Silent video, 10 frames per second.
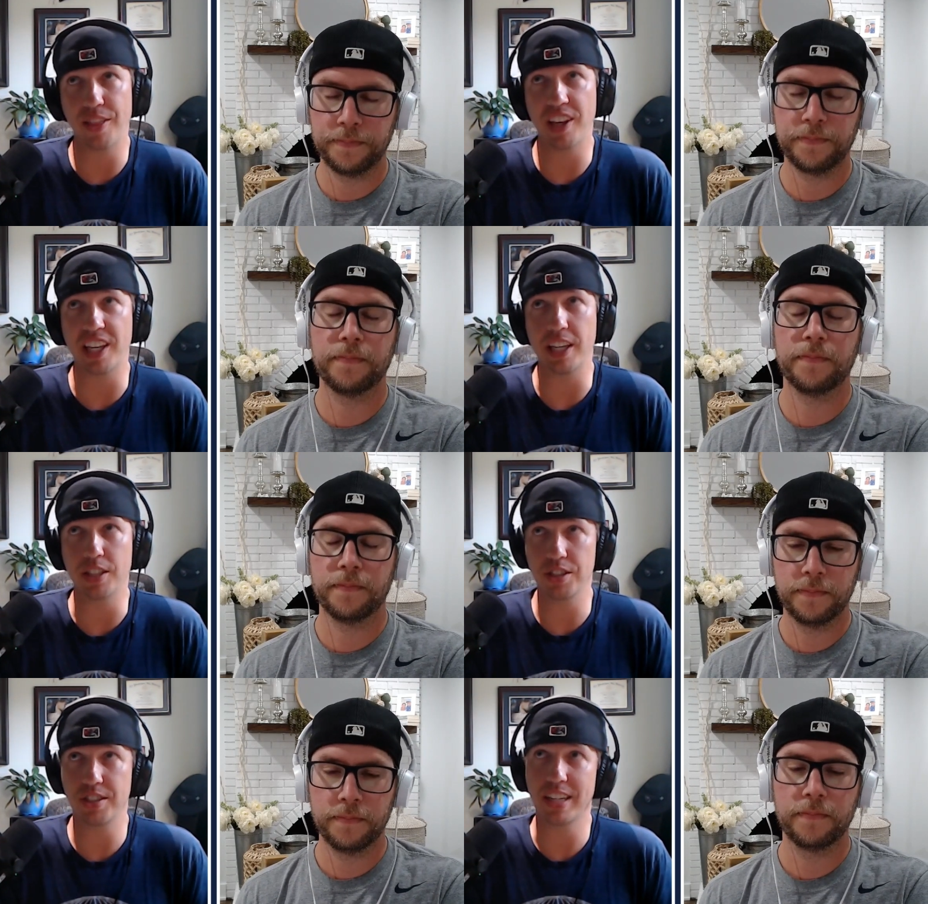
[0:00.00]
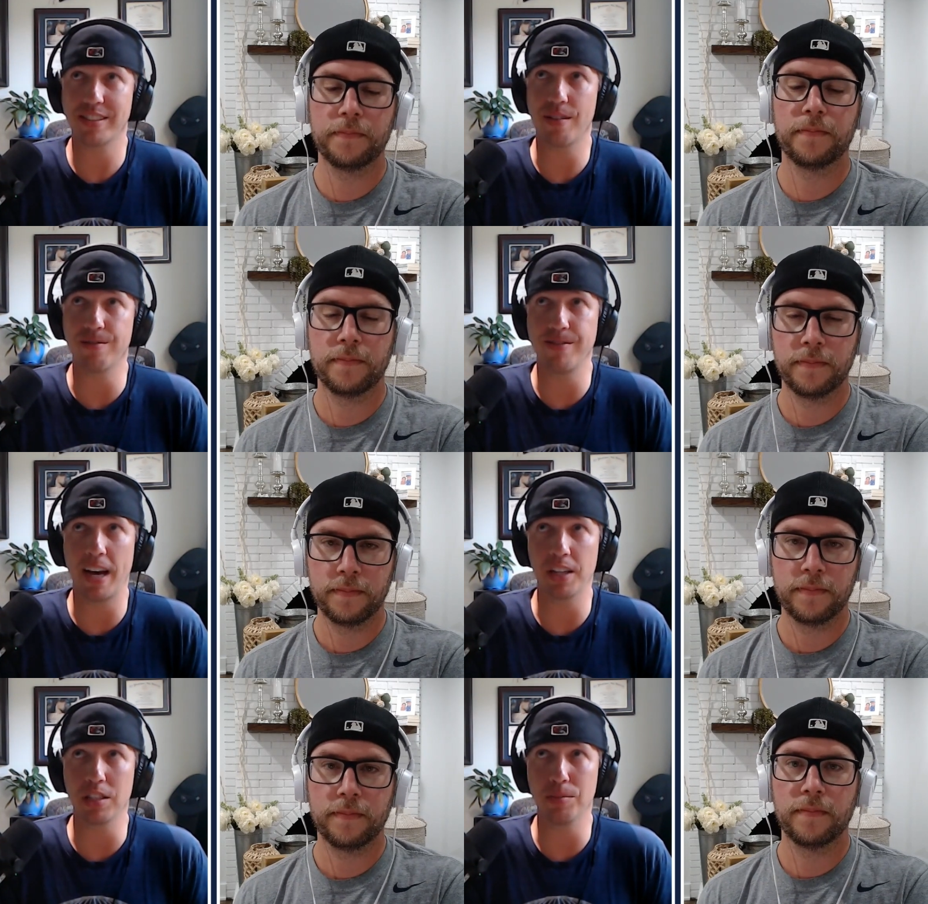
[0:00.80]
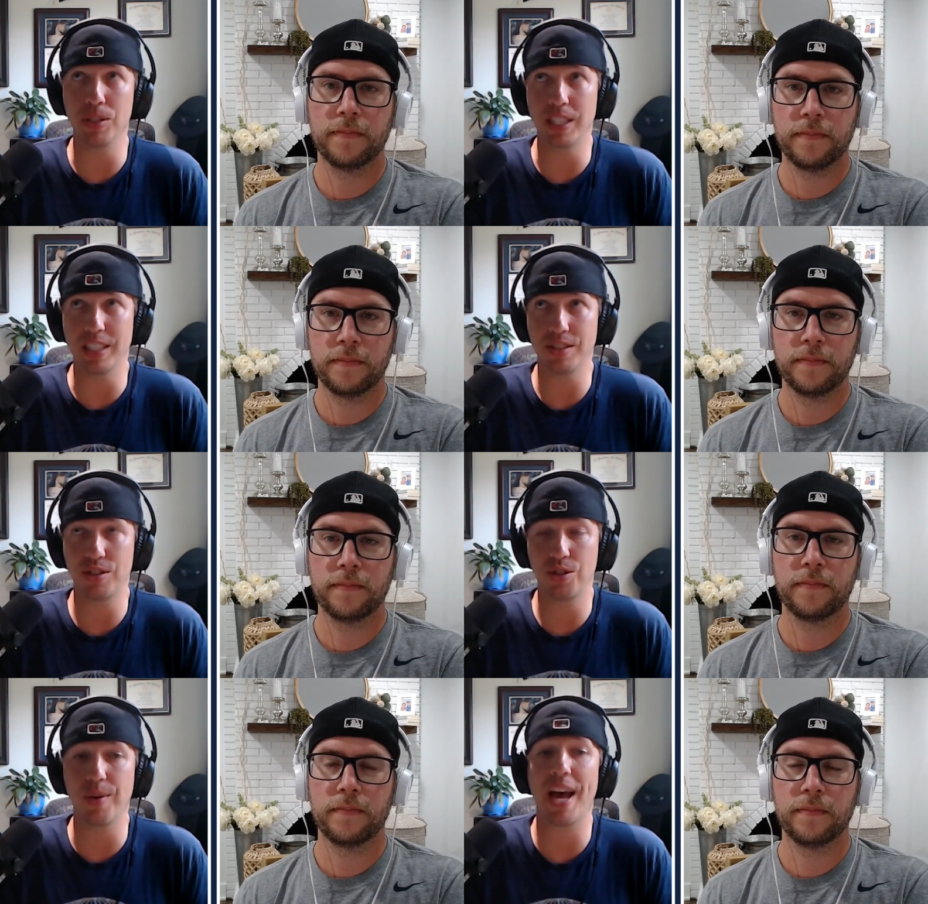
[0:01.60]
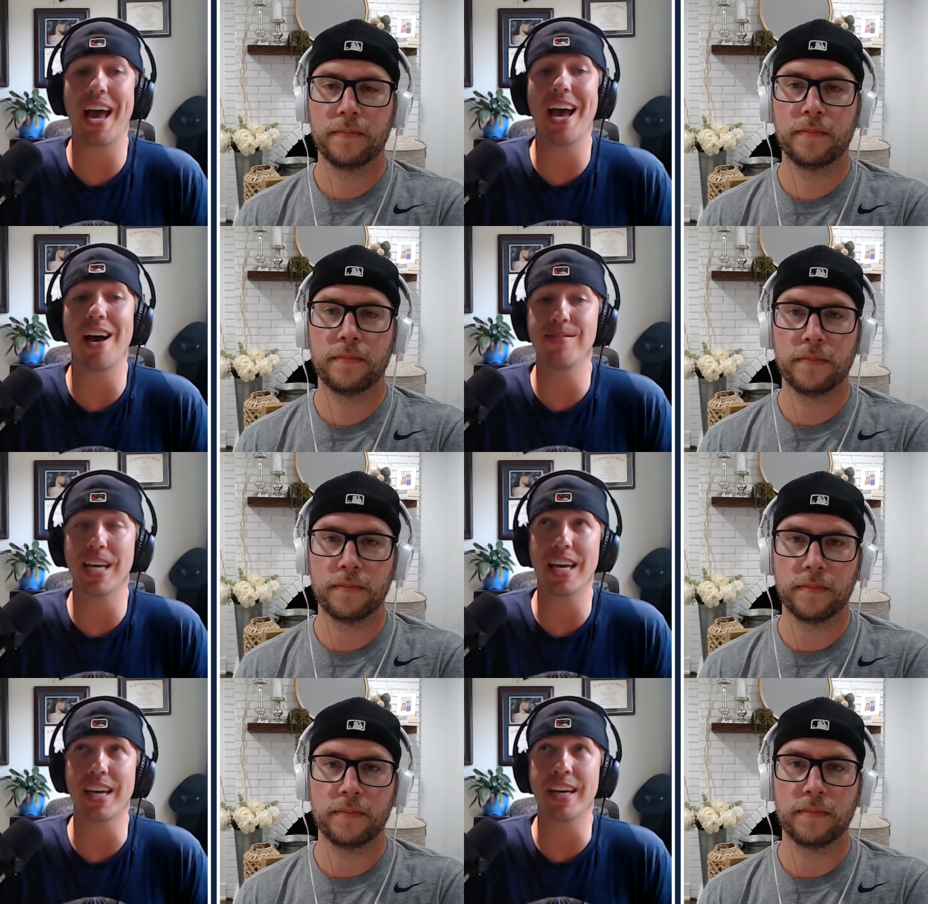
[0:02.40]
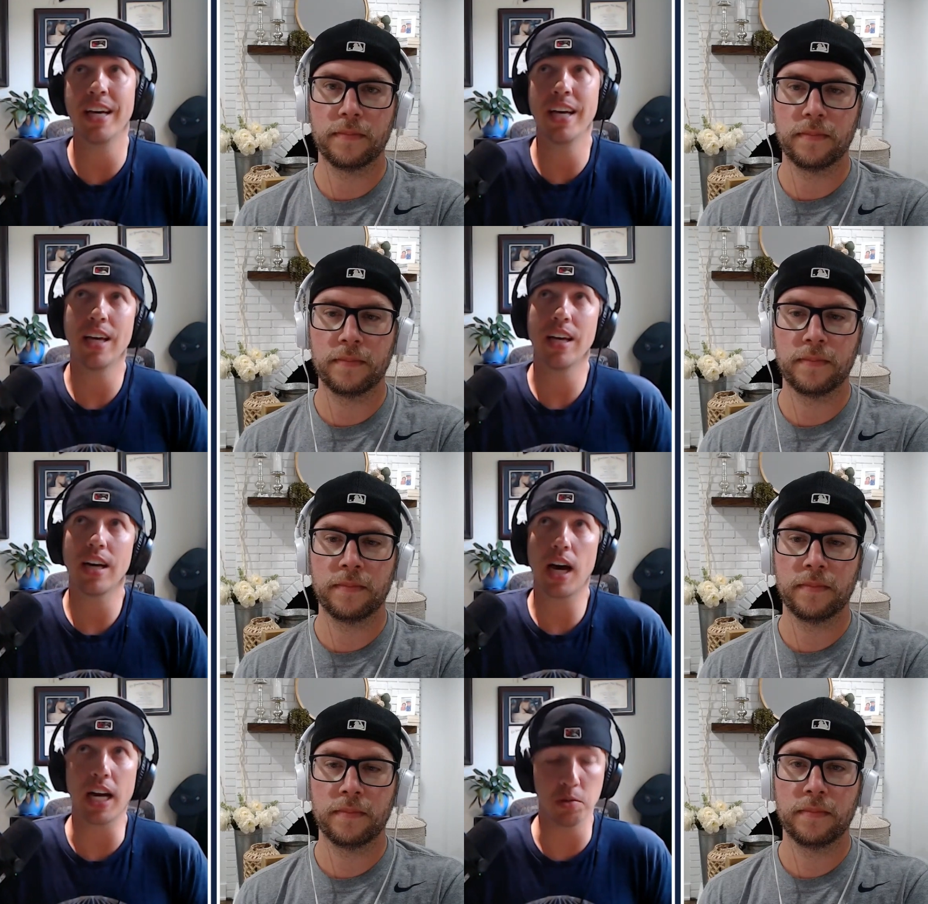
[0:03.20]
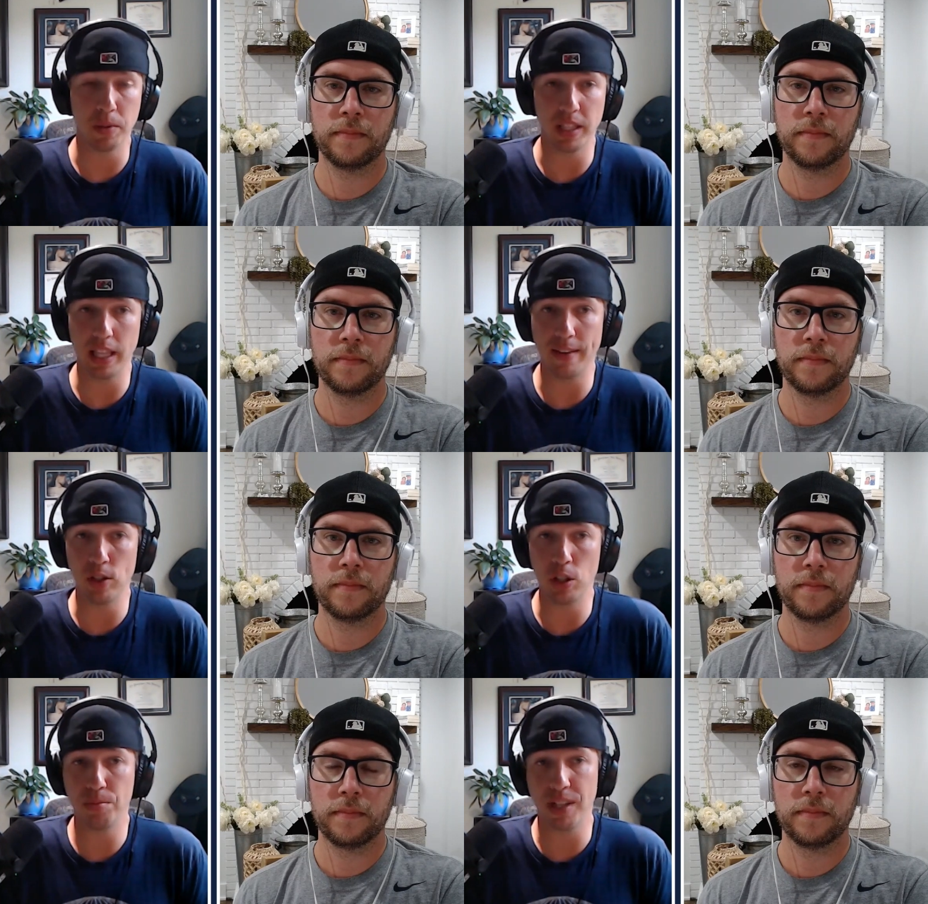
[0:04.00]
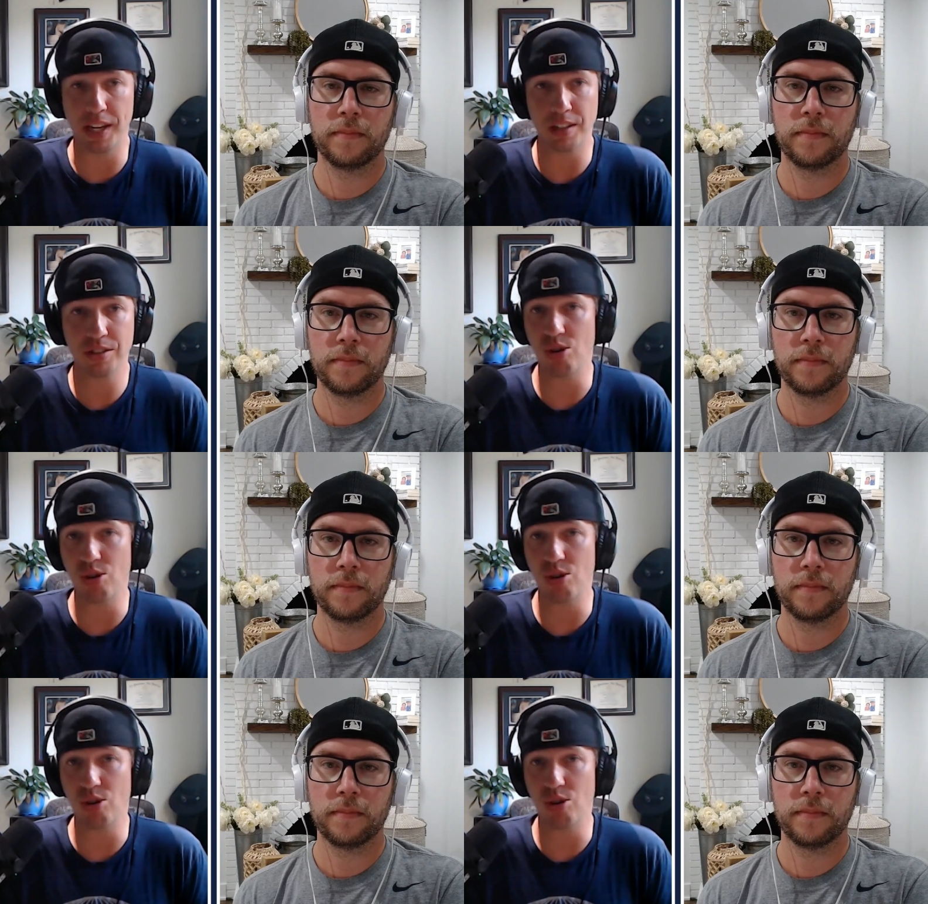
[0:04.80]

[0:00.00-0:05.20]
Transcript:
Speaker 1: and I think he understands how valuable it is to have a Heisman level player.